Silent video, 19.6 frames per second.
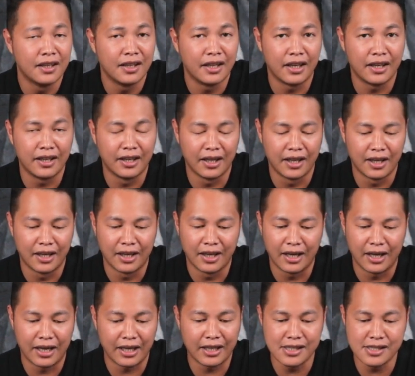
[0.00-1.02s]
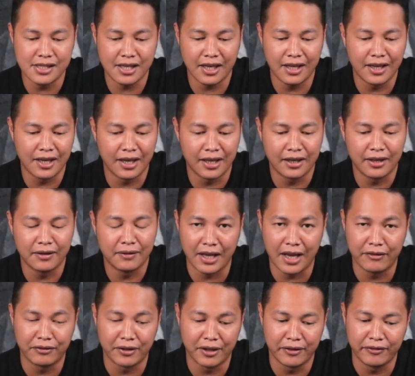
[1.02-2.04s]
And I can say that they
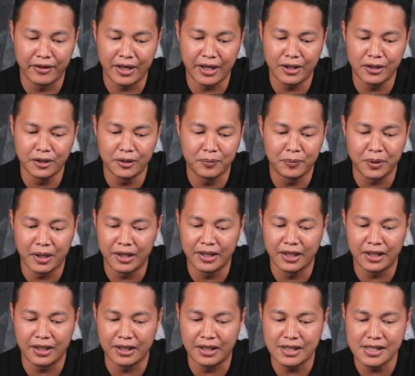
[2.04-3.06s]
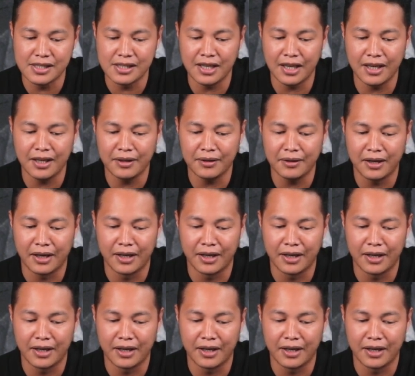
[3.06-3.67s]
have a very good product listing.